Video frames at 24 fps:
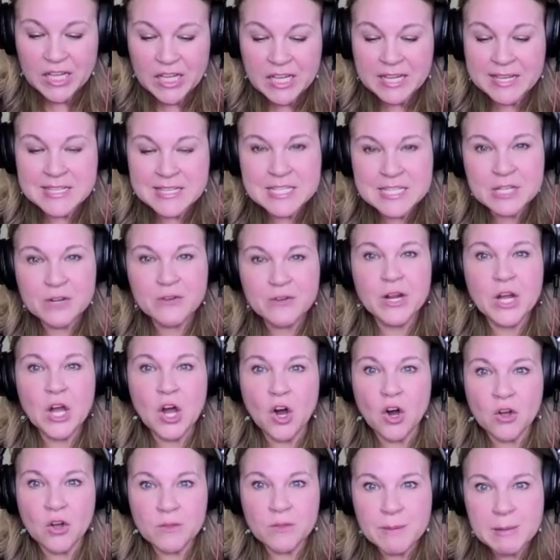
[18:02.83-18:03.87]
considering
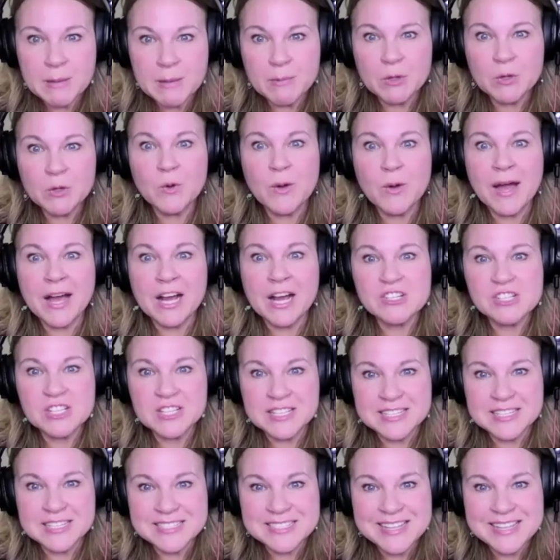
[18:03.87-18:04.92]
all the people who actually
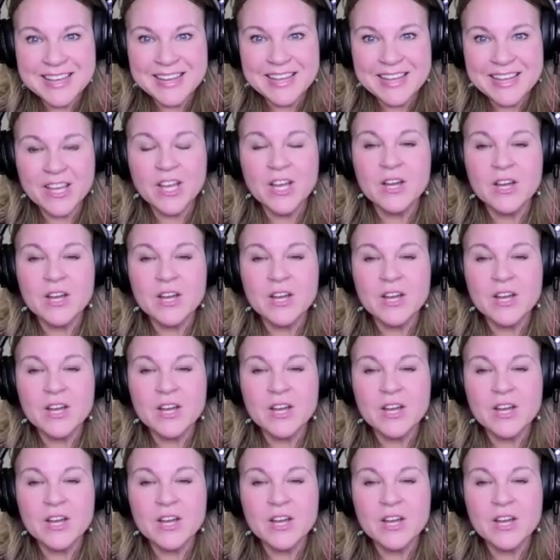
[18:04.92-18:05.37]
need to take